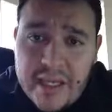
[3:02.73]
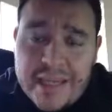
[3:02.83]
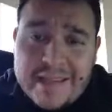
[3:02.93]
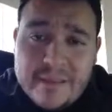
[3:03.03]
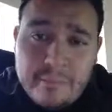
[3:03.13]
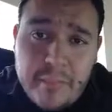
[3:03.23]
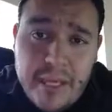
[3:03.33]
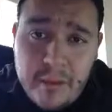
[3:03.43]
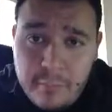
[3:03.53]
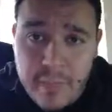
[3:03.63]
in the
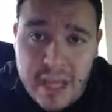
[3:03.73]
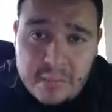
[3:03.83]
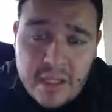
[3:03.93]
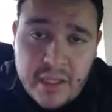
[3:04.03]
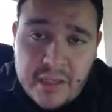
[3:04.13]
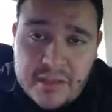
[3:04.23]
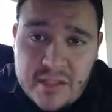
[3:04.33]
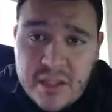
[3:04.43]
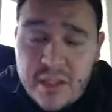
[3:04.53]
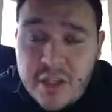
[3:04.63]
main map, guys,
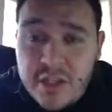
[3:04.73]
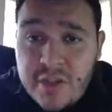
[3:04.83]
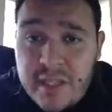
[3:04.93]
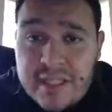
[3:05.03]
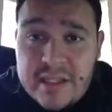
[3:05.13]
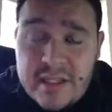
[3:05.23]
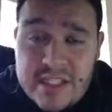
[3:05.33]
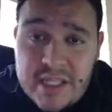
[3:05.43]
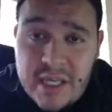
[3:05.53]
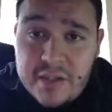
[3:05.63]
you get the
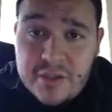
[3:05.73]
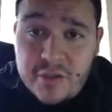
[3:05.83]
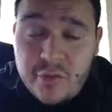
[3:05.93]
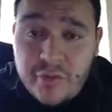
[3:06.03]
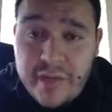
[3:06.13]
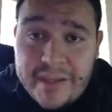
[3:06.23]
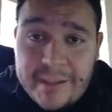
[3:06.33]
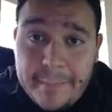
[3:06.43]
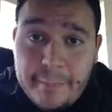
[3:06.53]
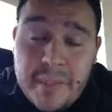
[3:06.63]
chance to
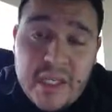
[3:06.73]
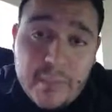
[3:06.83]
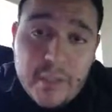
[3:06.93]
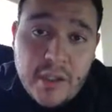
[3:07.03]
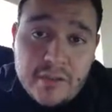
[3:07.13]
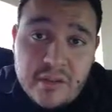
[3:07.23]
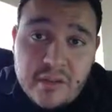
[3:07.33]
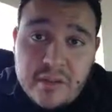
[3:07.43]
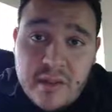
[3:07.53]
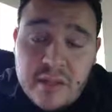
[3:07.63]
fight mini bosses,